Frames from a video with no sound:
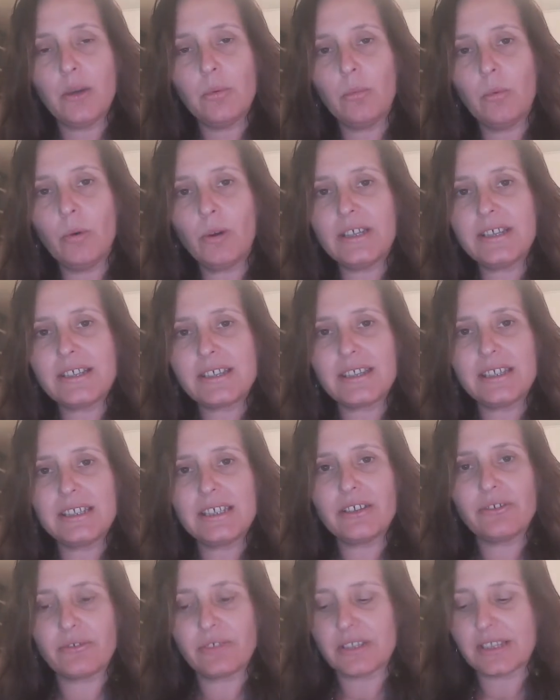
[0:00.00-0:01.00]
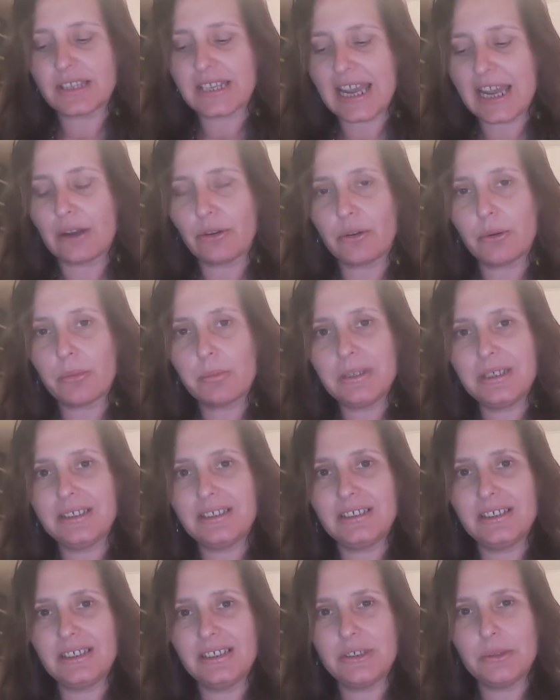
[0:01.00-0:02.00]
What is the difference? Our
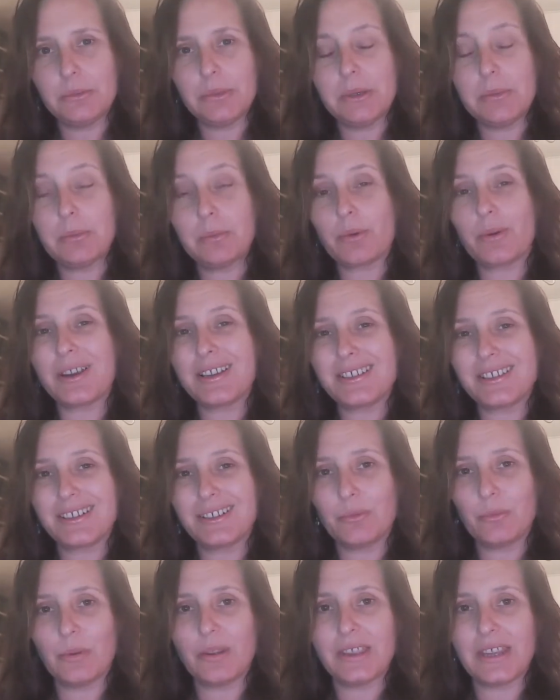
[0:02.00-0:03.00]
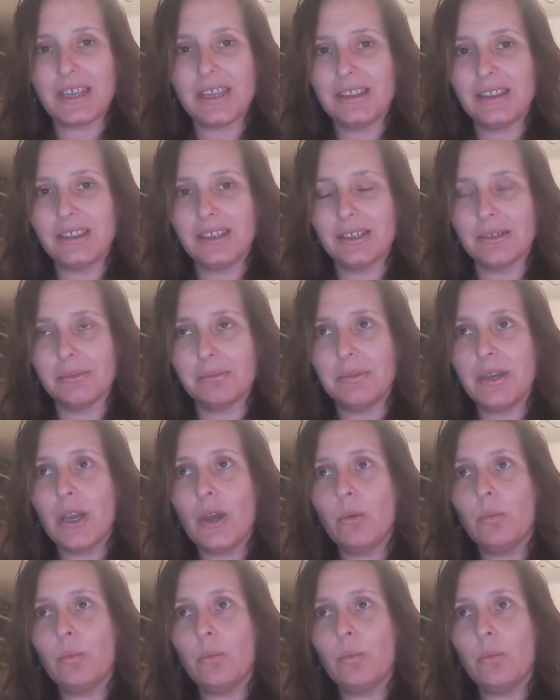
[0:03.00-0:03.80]
ability to be present within them.